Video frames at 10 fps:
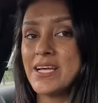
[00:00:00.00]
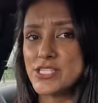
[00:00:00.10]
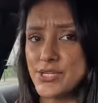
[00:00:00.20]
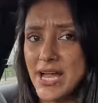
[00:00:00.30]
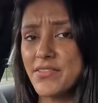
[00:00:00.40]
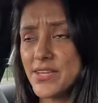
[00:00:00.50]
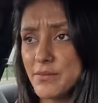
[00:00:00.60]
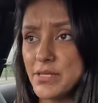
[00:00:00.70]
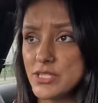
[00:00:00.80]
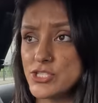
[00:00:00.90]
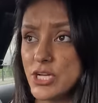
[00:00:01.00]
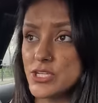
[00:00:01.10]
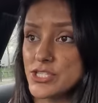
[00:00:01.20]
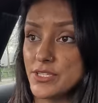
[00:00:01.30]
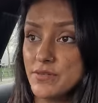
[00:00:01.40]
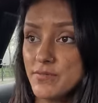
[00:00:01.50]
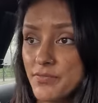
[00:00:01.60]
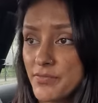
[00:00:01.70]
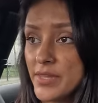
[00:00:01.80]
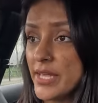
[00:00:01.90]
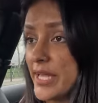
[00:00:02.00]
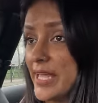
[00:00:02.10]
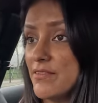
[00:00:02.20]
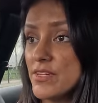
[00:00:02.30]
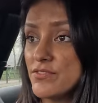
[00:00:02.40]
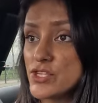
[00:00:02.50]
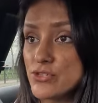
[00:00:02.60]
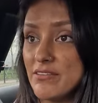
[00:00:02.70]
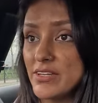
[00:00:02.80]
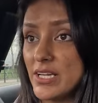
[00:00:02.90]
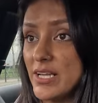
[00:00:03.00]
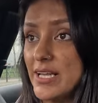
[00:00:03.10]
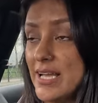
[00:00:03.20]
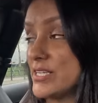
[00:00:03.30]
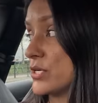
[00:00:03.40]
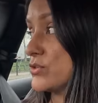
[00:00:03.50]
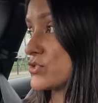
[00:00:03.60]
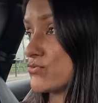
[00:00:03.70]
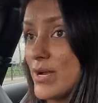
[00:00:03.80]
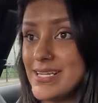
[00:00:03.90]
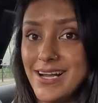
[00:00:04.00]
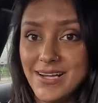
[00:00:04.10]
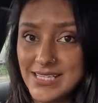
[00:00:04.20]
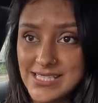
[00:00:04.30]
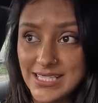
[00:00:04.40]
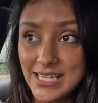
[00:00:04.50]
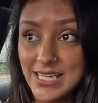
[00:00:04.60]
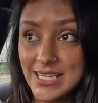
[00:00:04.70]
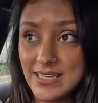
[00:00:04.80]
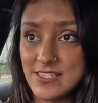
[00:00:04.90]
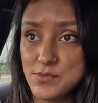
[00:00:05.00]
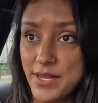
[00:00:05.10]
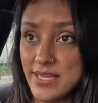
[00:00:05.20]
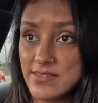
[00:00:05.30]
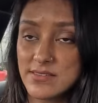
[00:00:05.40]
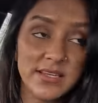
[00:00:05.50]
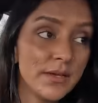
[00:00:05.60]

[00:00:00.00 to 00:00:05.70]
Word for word: So now that I'm in the junction, even if the traffic light ahead goes red, I need to clear the space,